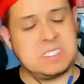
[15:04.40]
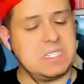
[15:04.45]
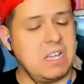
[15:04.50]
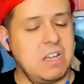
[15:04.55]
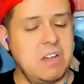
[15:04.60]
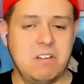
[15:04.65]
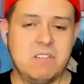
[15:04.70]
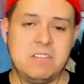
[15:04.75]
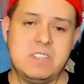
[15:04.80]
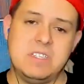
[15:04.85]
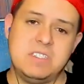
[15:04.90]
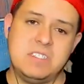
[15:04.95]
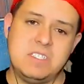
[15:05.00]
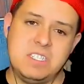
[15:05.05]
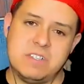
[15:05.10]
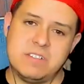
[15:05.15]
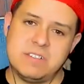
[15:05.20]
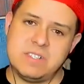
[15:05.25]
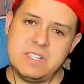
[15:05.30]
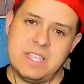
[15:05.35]
All these
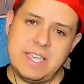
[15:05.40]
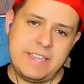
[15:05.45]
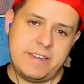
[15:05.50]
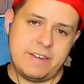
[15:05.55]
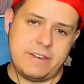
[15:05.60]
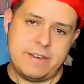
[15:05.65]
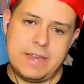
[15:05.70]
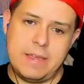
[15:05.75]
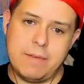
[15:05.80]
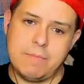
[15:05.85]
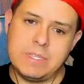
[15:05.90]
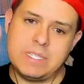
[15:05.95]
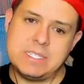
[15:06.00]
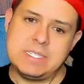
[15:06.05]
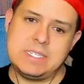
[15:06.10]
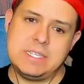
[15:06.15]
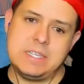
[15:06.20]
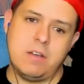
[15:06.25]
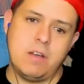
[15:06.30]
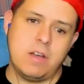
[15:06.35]
years later, and we
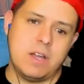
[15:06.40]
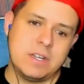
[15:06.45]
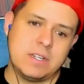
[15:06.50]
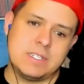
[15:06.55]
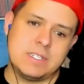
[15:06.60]
still are